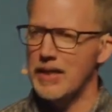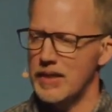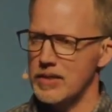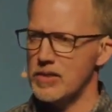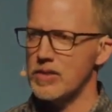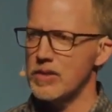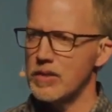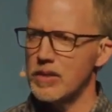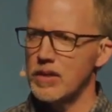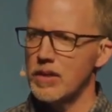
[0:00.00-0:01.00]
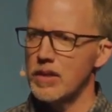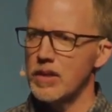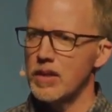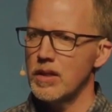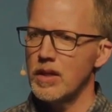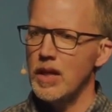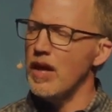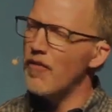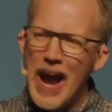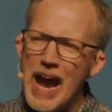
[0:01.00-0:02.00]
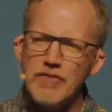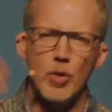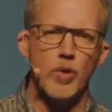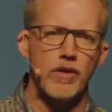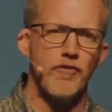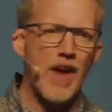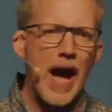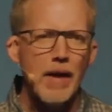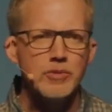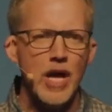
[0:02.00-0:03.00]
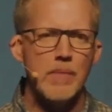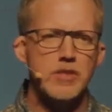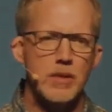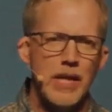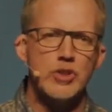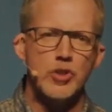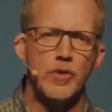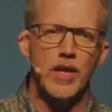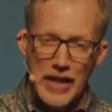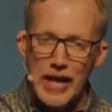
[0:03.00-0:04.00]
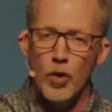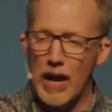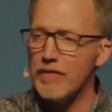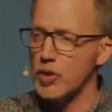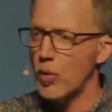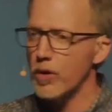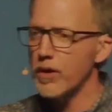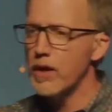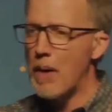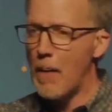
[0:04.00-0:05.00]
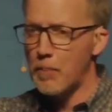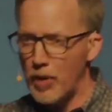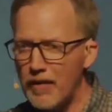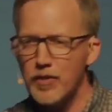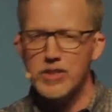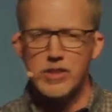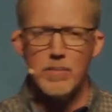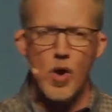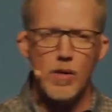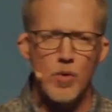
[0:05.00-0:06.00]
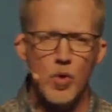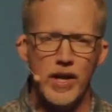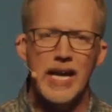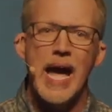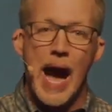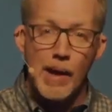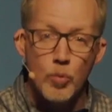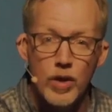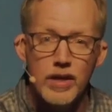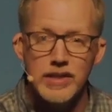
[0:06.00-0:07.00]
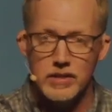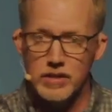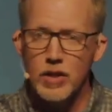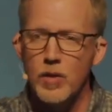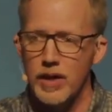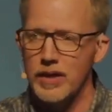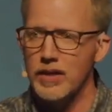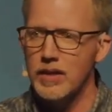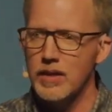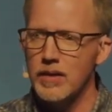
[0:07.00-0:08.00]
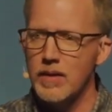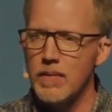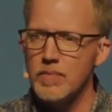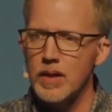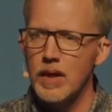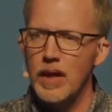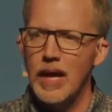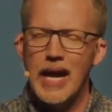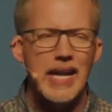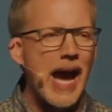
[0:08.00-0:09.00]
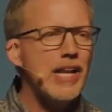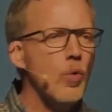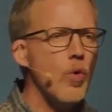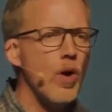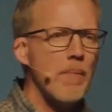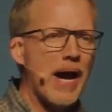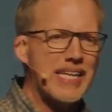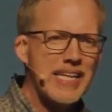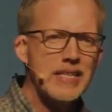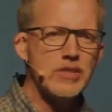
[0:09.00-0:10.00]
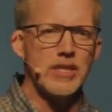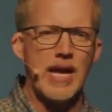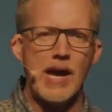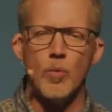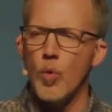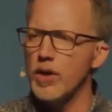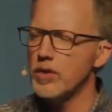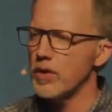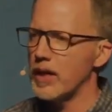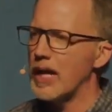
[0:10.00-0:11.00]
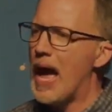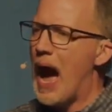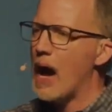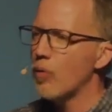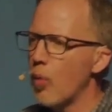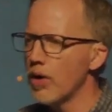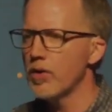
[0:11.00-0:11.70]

my kids. If I have to work five jobs to make sure that they don't have to worry about breakfast tomorrow morning, I'm willing to do it. And I don't want my kids at night wondering, I